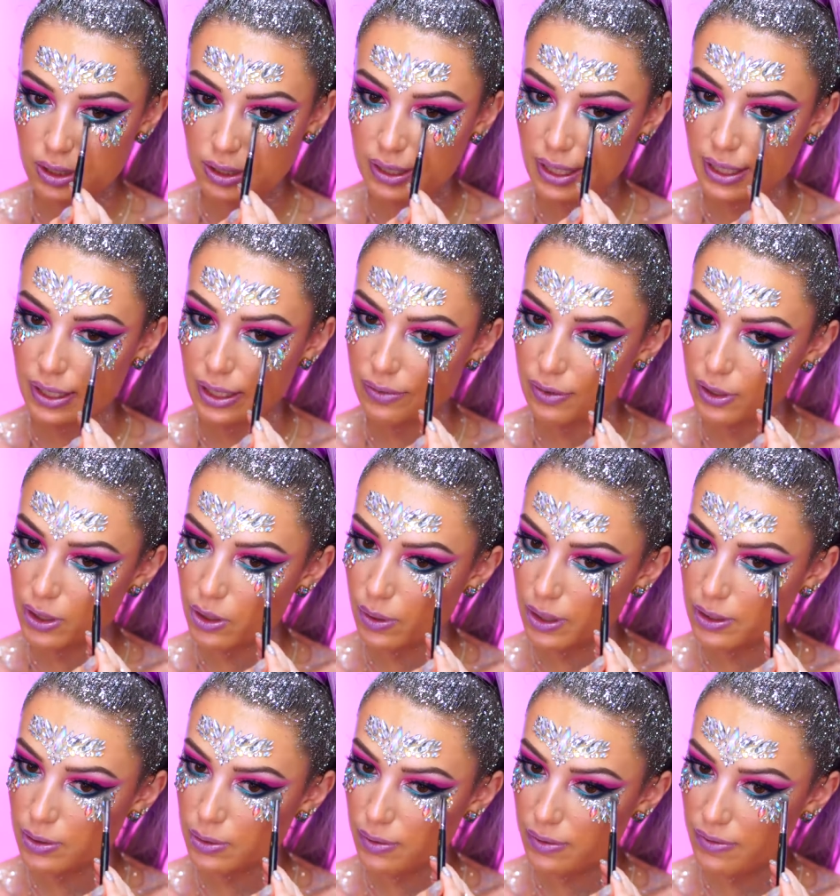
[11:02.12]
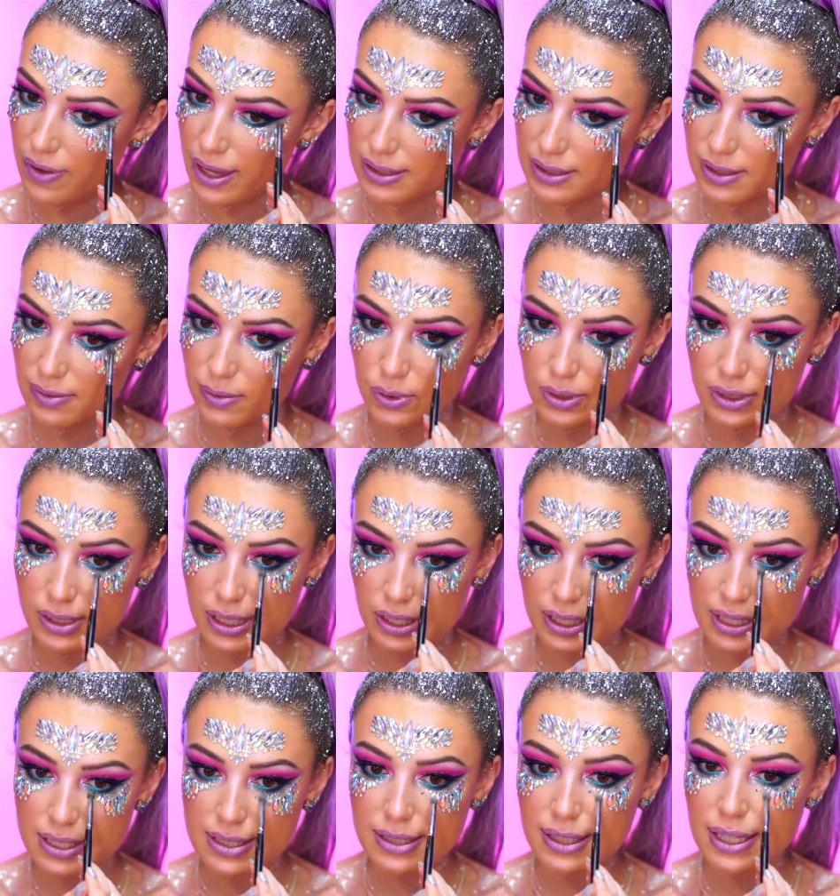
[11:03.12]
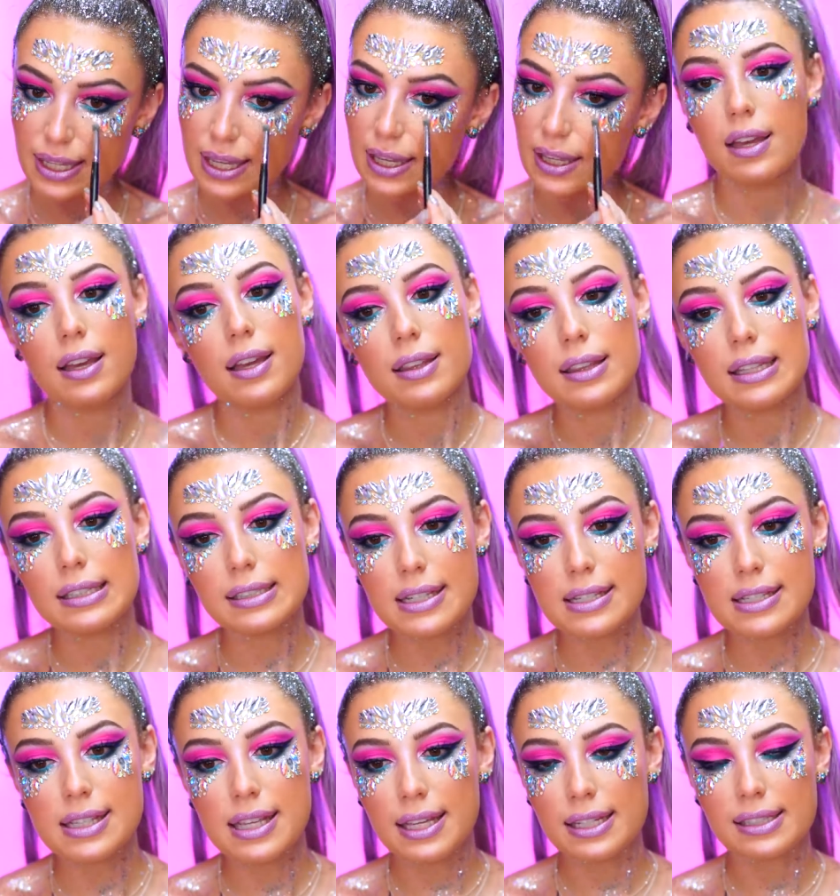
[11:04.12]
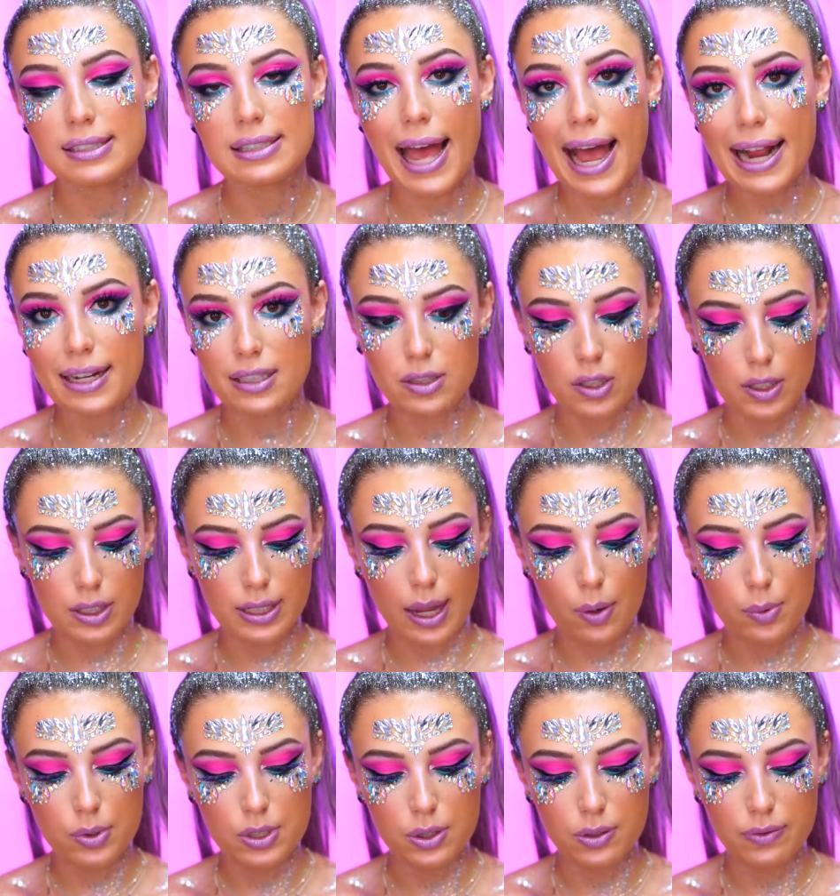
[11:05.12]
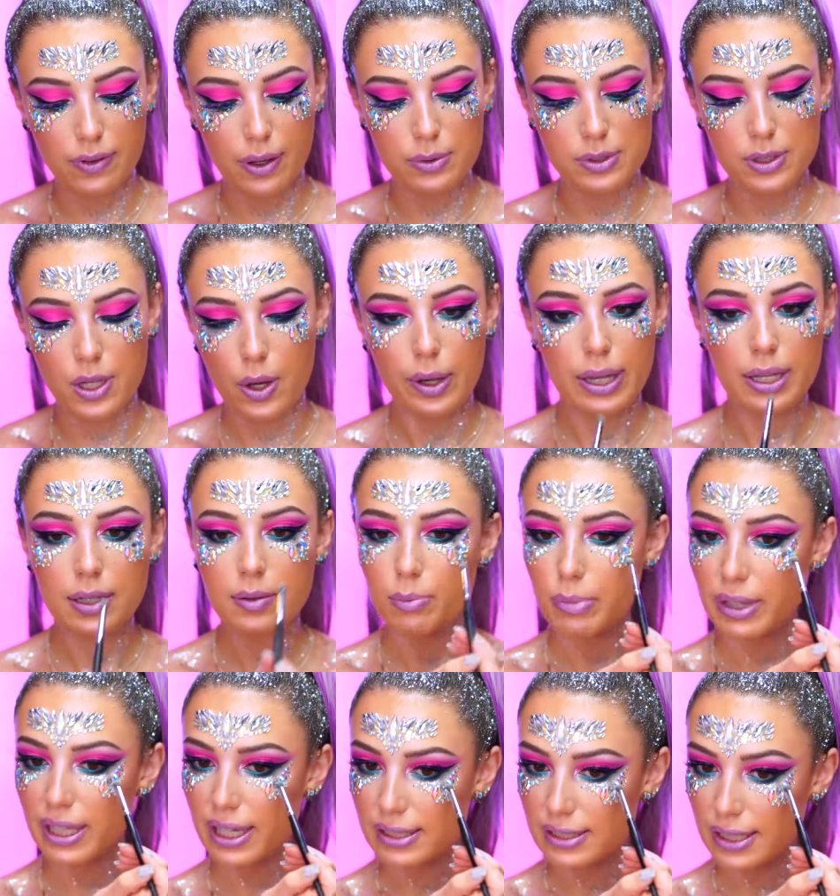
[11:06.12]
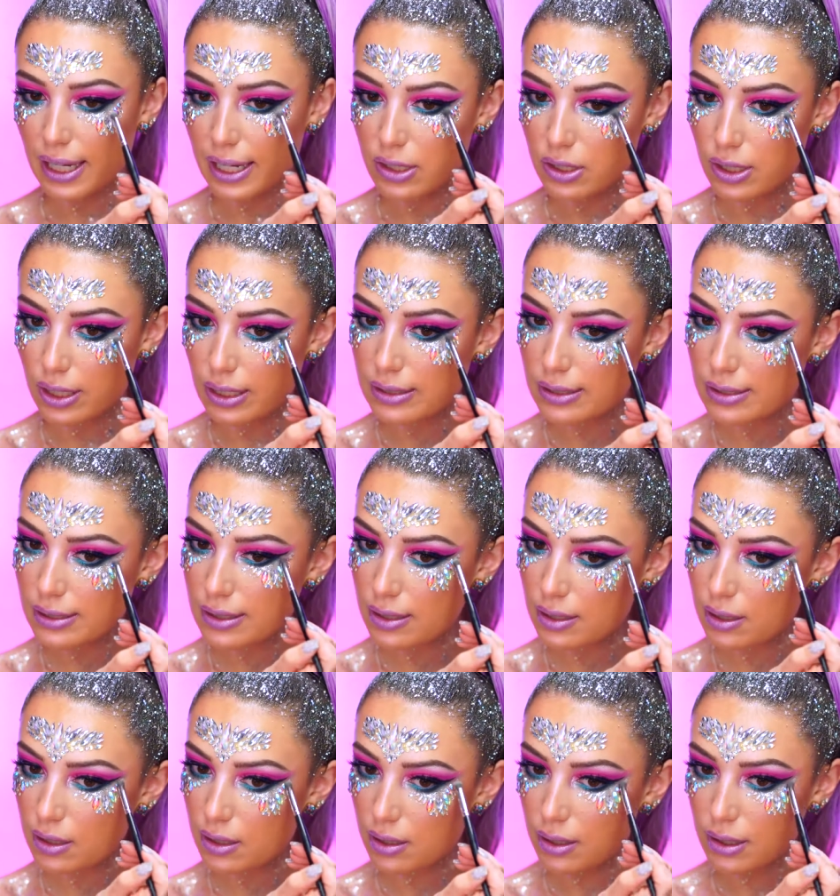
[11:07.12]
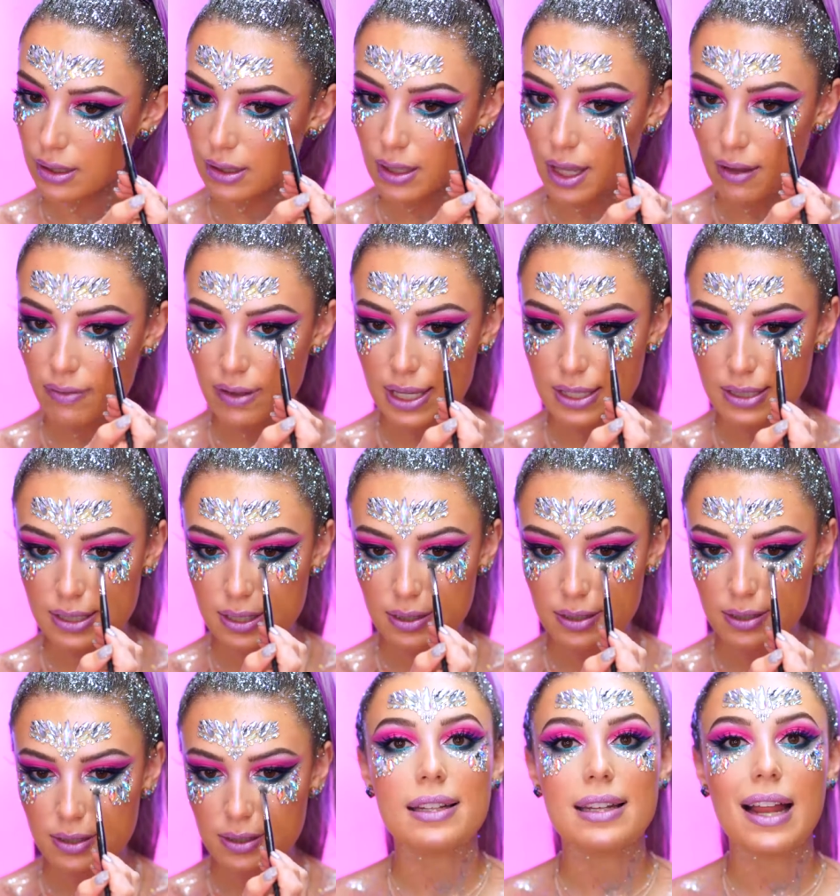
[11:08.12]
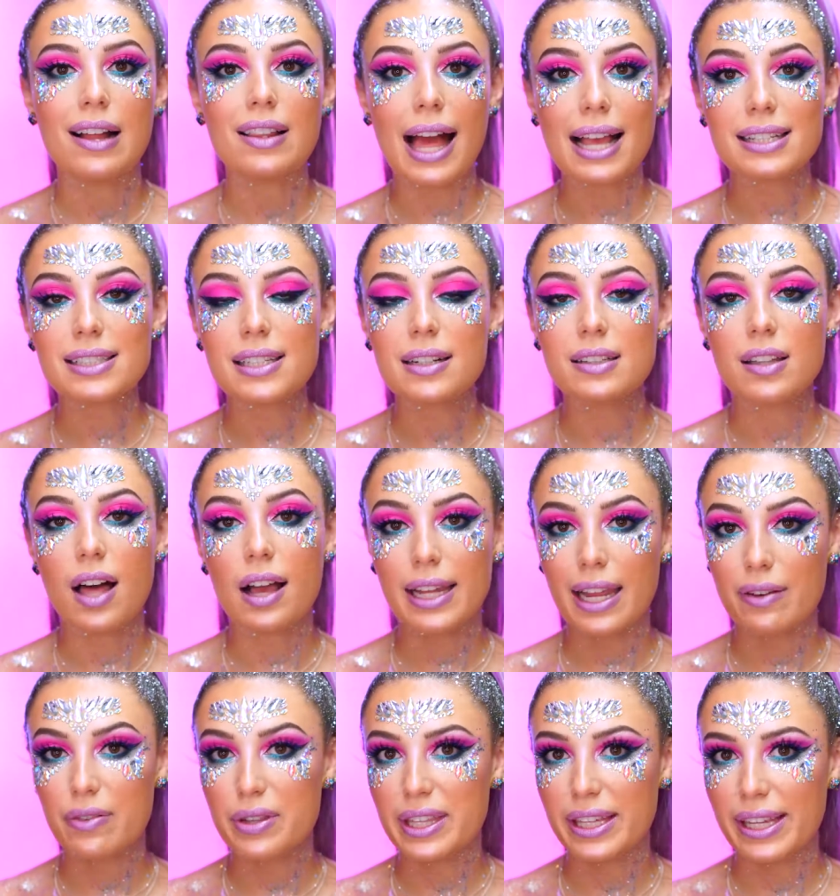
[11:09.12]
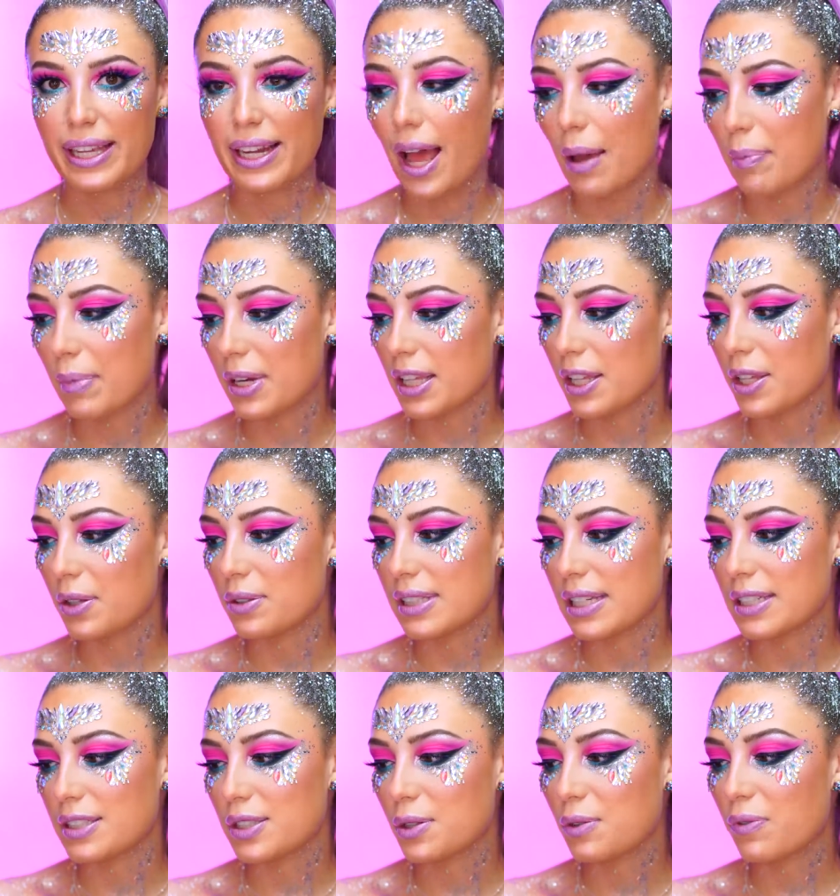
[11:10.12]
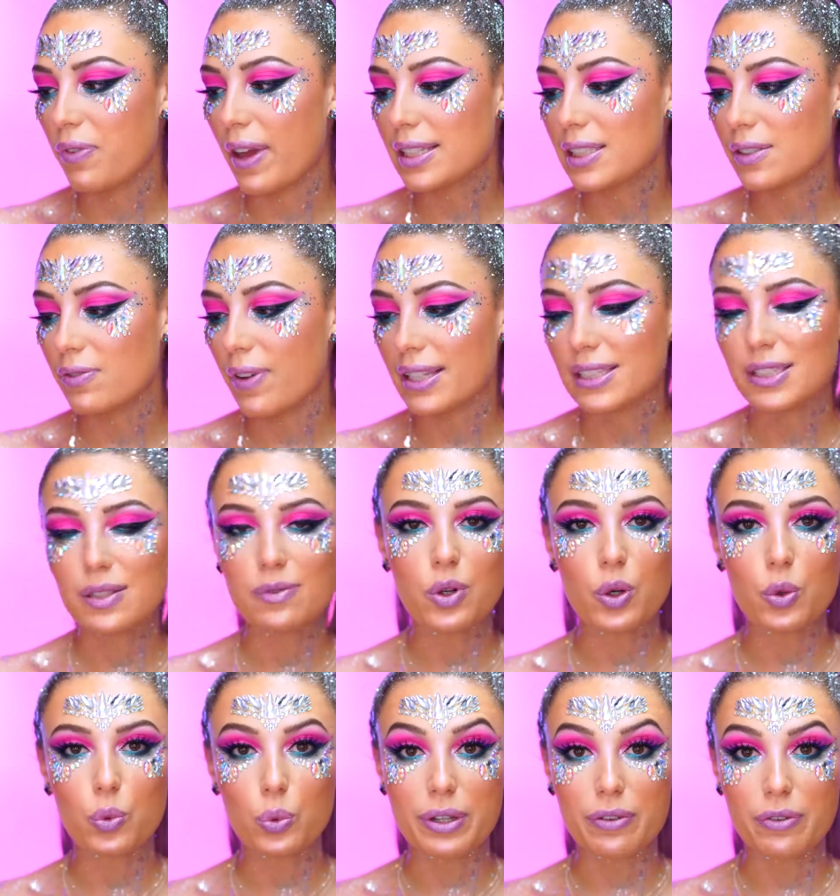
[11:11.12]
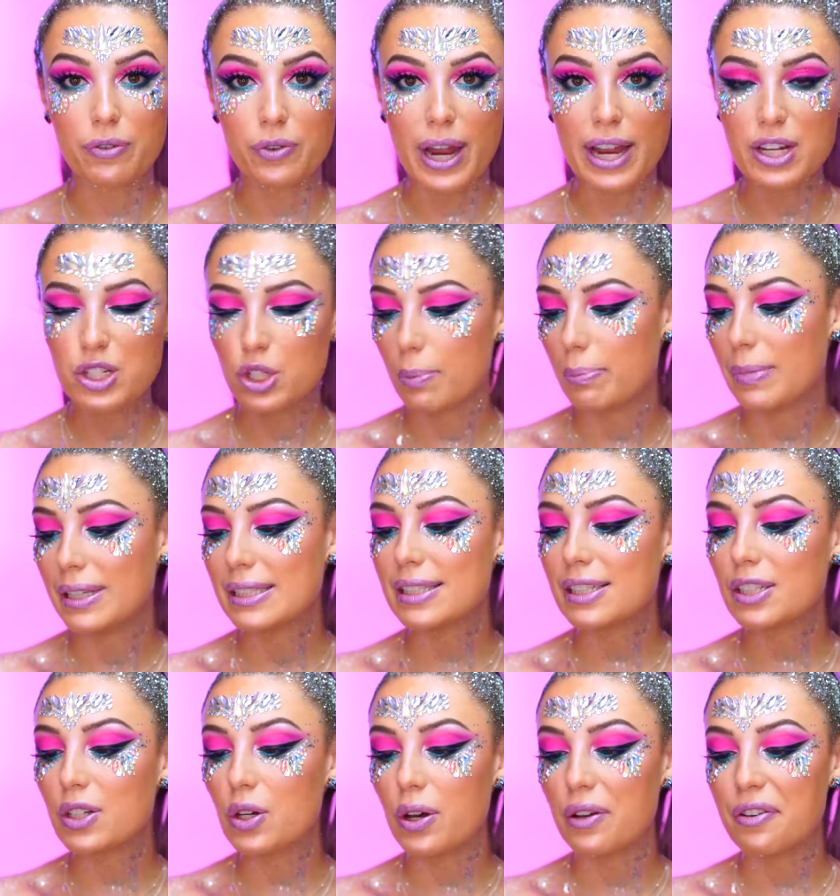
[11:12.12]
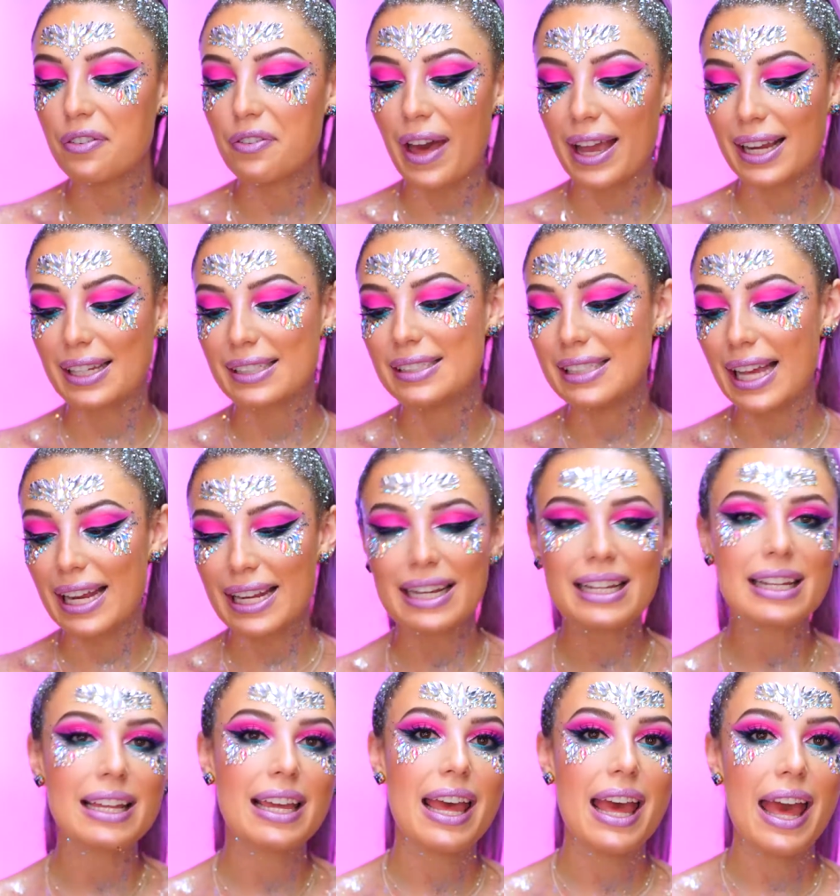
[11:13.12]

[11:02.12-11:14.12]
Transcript: glitter if you're going to a festival, seriously. This is the exact look I would do if I was going because I just love it now lastly to lock everything in, I'm going to use the Too Faced Festival Refresh Mystical Effect Setting